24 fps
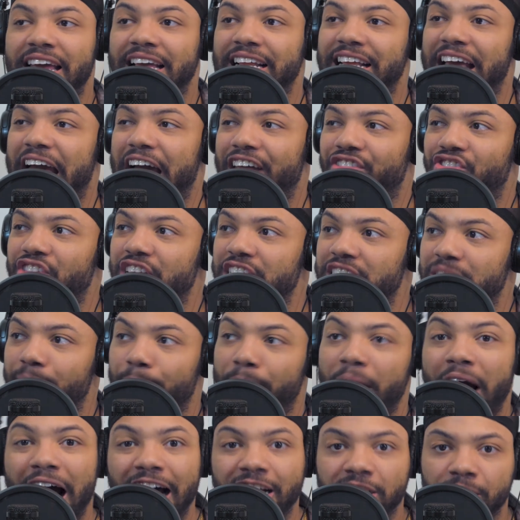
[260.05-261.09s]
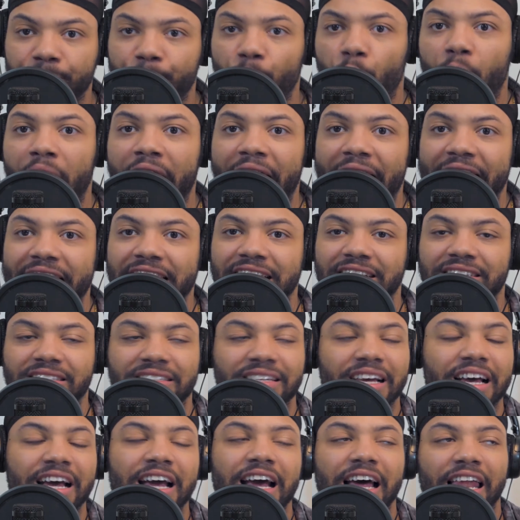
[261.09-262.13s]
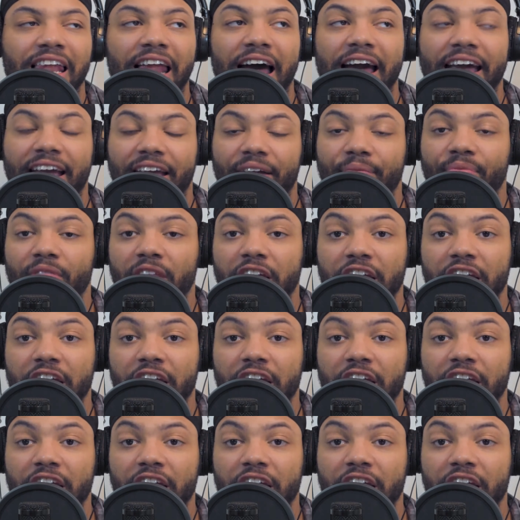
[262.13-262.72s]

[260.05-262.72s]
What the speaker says: at these impossible heights, like